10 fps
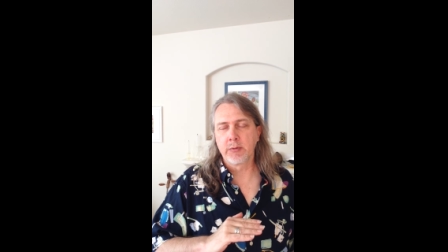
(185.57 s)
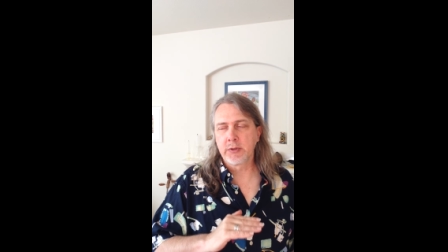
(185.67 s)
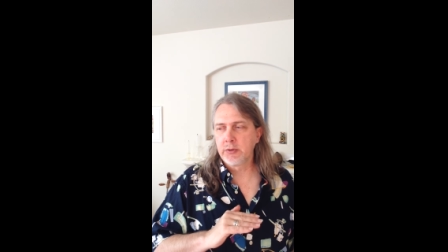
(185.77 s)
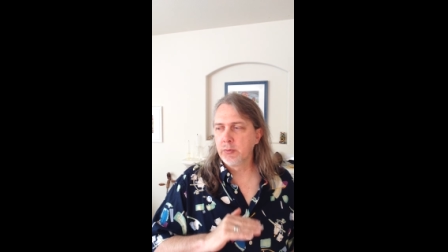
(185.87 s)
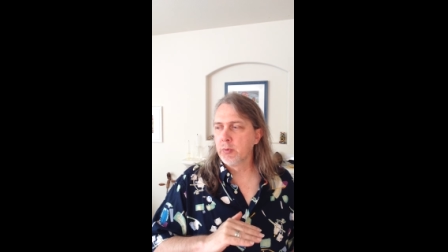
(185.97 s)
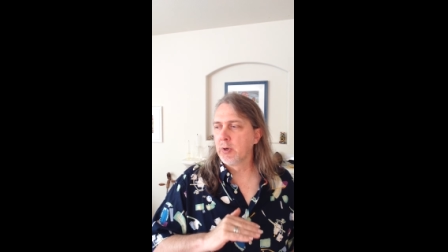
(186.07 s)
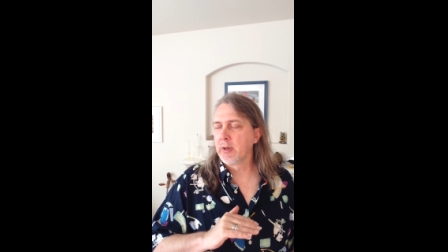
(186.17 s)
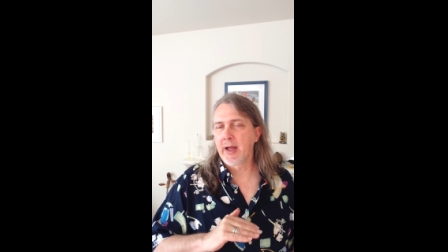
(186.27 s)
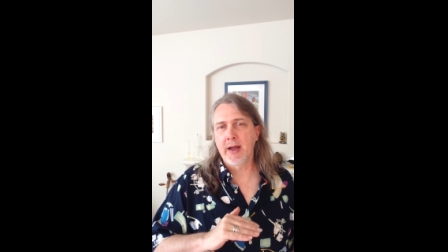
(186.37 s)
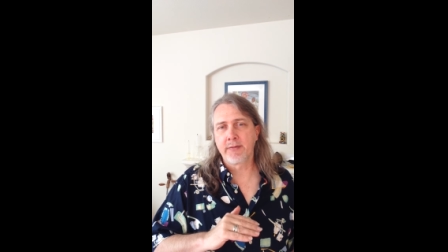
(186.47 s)
you
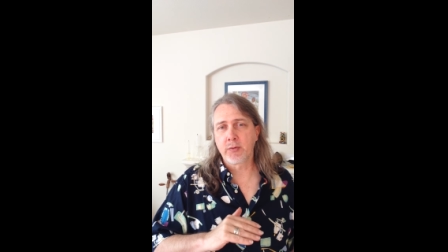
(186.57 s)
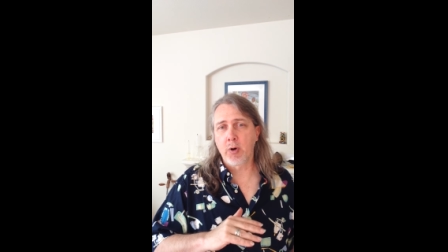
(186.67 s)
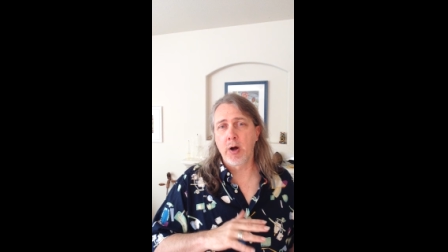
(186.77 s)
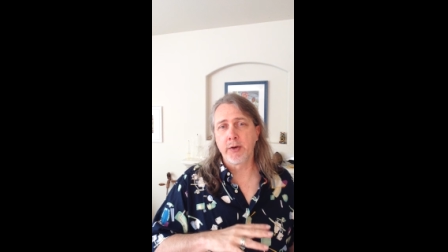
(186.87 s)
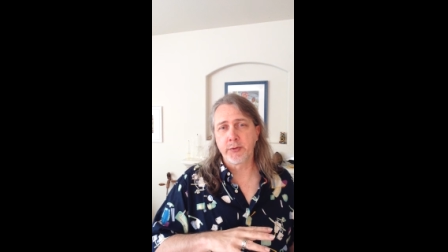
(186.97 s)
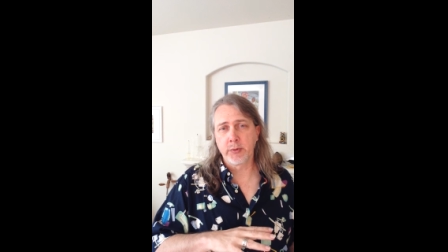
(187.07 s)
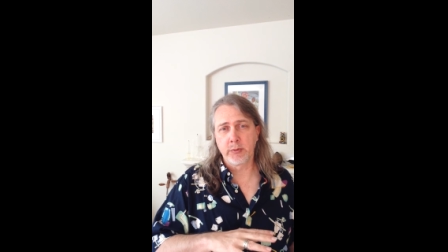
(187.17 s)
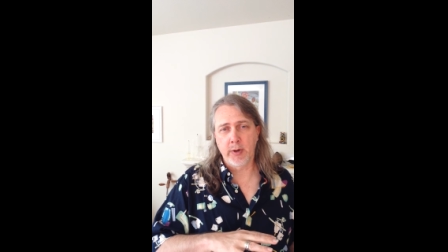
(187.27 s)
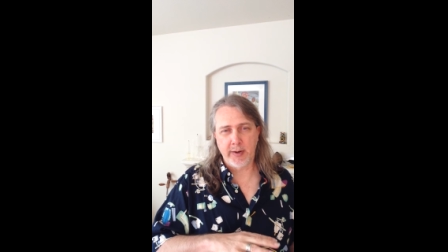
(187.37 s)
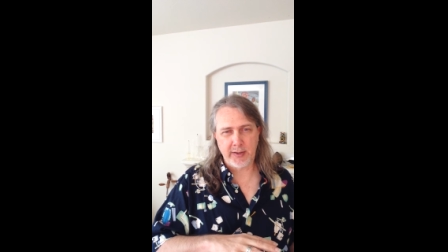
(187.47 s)
will have gone
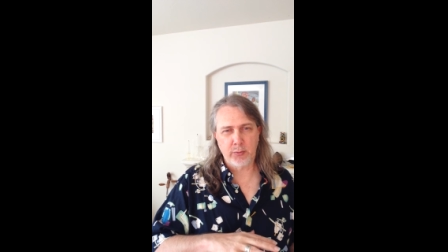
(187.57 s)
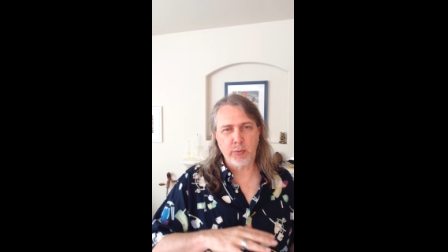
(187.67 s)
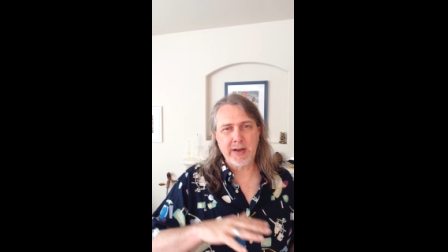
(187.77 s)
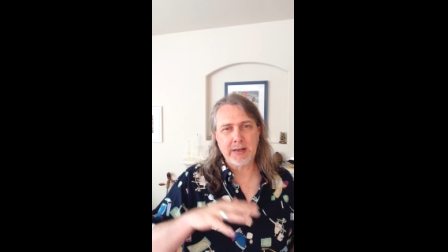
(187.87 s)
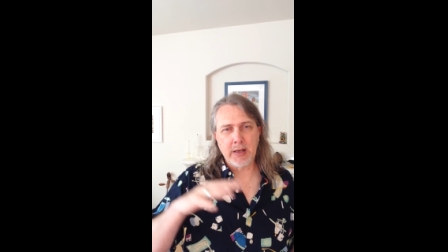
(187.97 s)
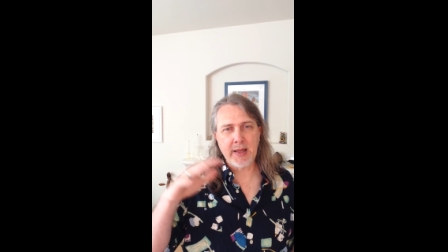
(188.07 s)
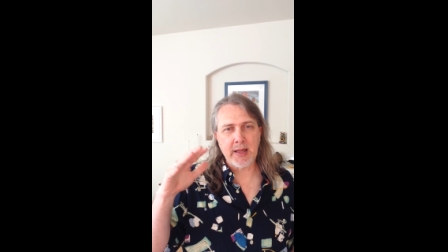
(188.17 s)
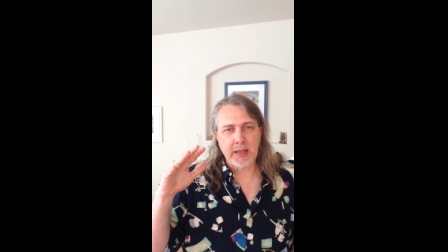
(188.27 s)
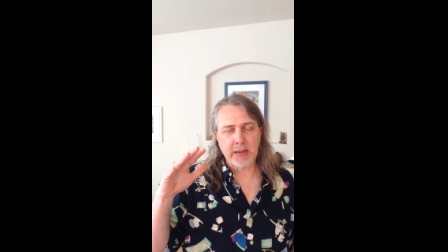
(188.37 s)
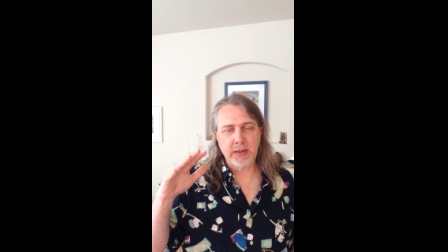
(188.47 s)
to a great
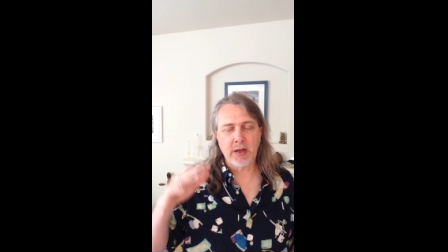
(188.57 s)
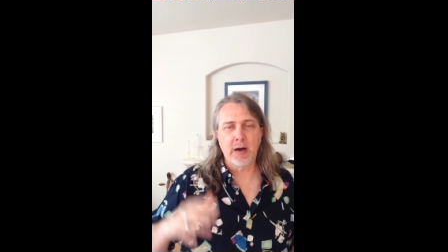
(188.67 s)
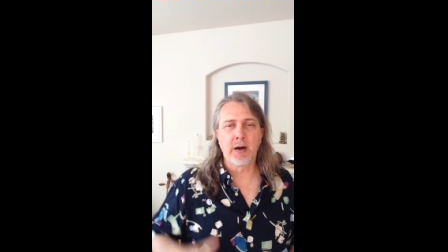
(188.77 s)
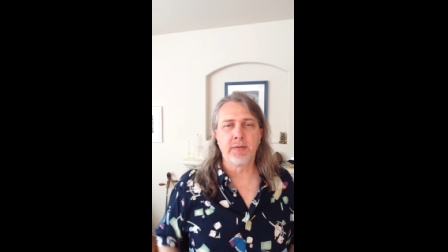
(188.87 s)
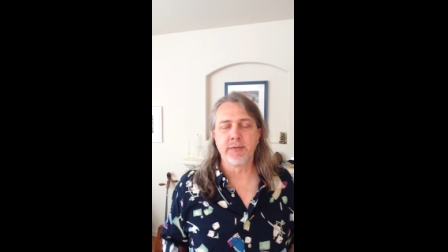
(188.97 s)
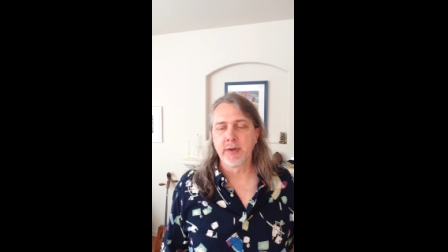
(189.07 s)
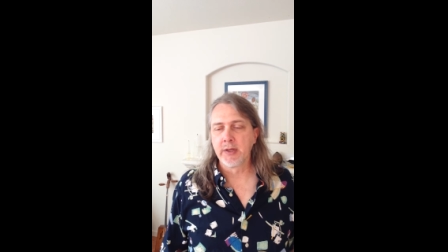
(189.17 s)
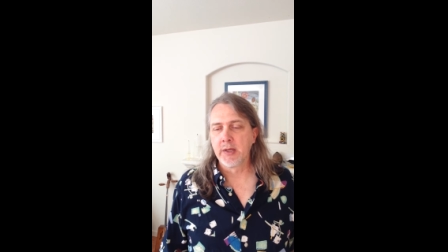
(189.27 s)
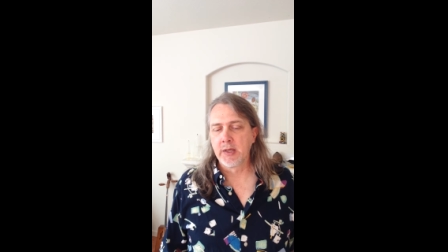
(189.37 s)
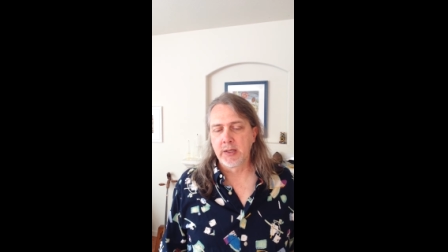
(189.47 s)
length of
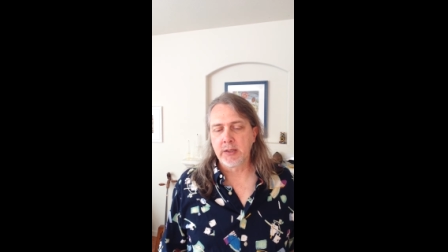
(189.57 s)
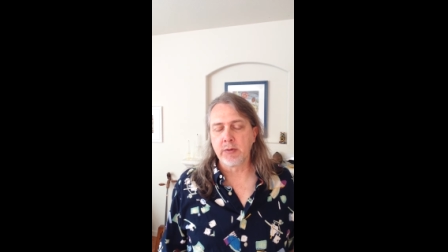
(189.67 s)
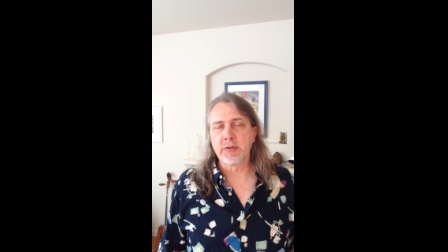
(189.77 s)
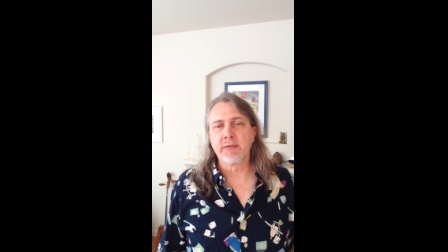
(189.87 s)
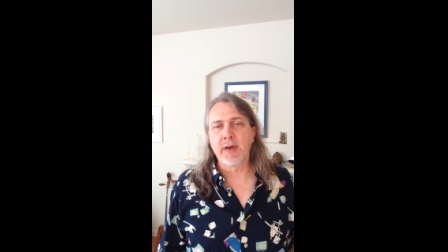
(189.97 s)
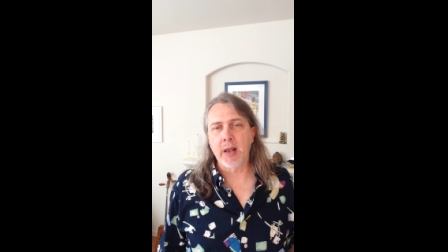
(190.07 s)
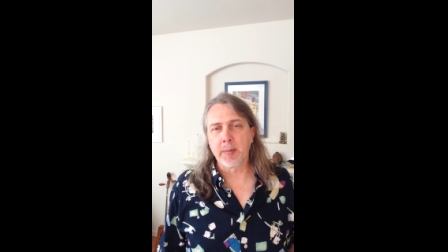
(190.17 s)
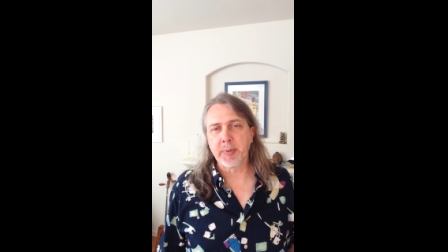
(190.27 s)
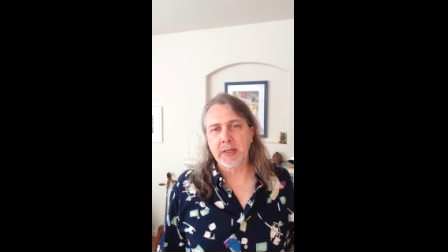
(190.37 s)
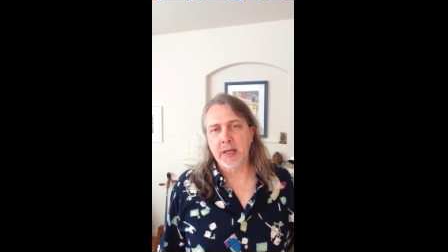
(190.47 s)

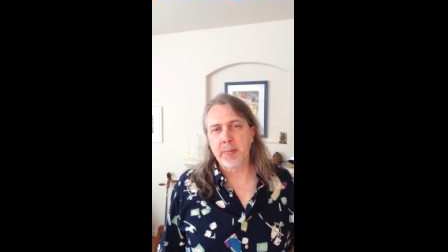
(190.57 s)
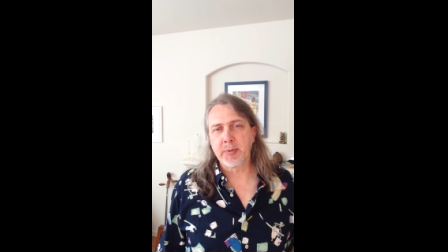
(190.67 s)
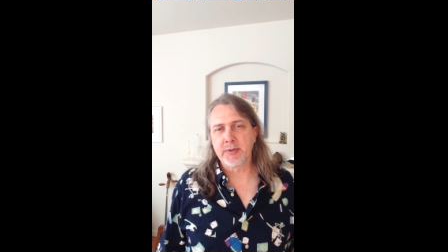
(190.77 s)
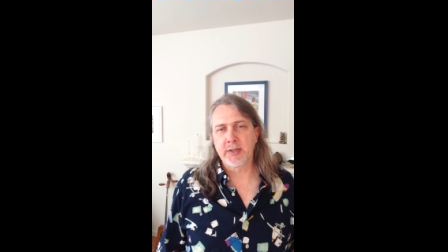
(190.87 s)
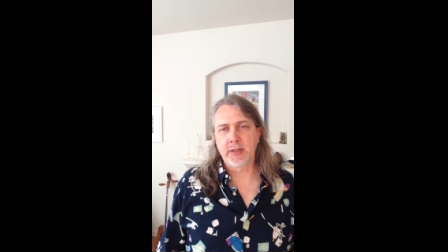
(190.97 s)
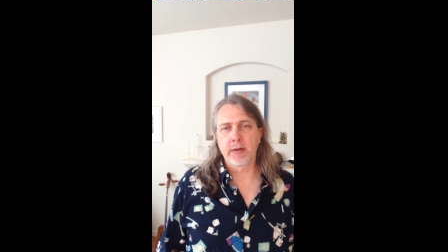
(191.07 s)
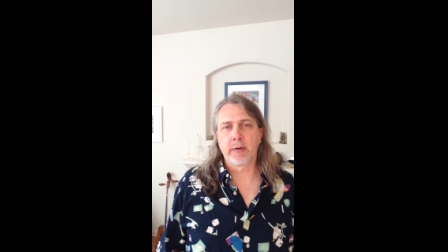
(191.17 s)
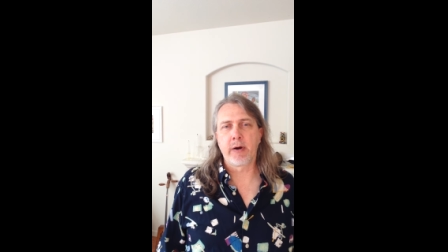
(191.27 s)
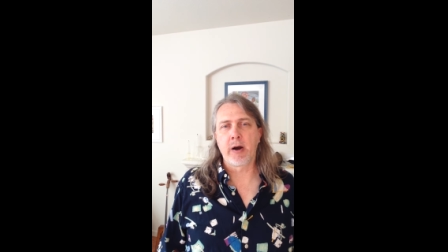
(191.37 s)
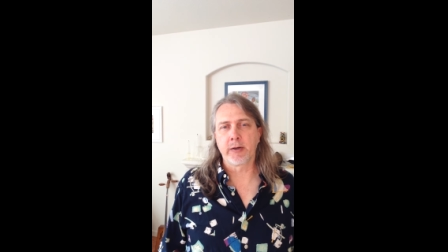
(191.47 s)
developing a
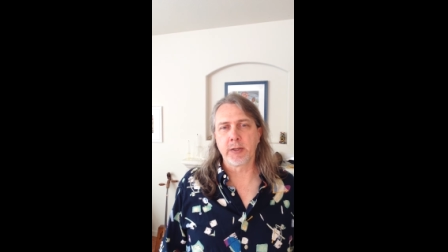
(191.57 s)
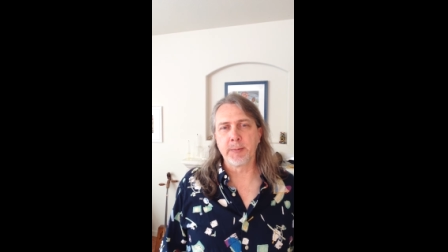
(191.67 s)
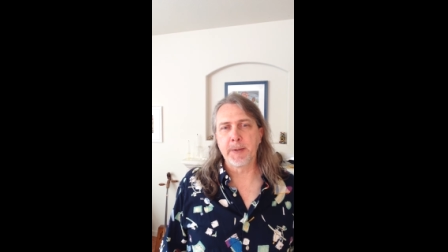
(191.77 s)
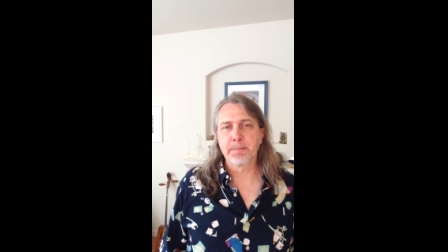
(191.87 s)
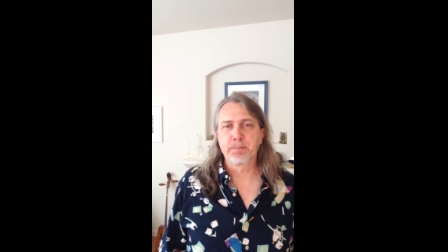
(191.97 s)
particular argument.